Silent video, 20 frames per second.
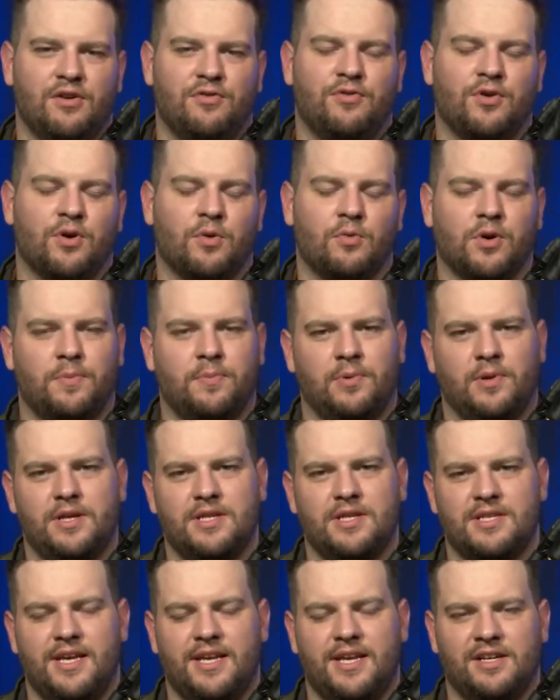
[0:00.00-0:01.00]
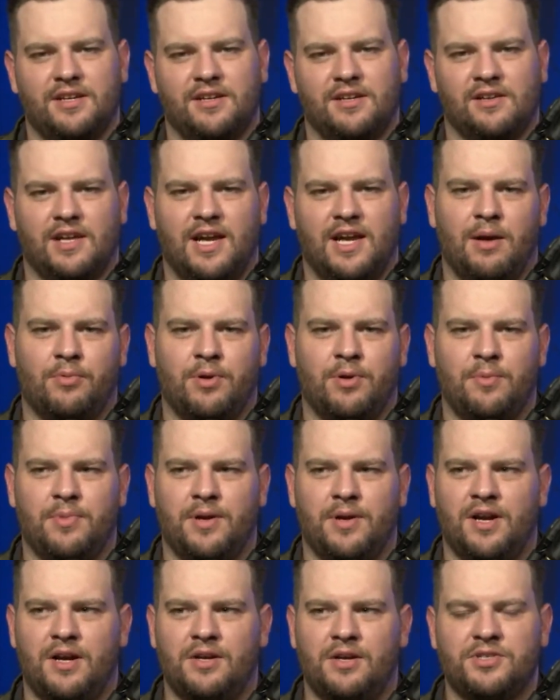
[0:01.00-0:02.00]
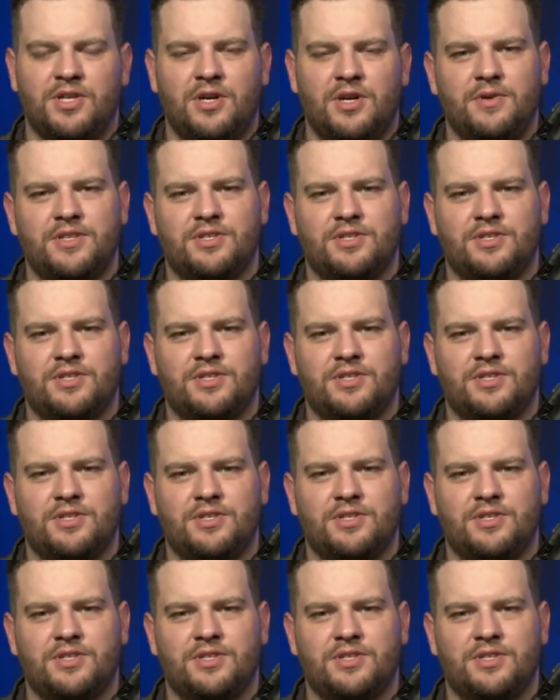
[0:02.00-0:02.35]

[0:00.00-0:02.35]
Fort Worth police needing to collaborate, but it also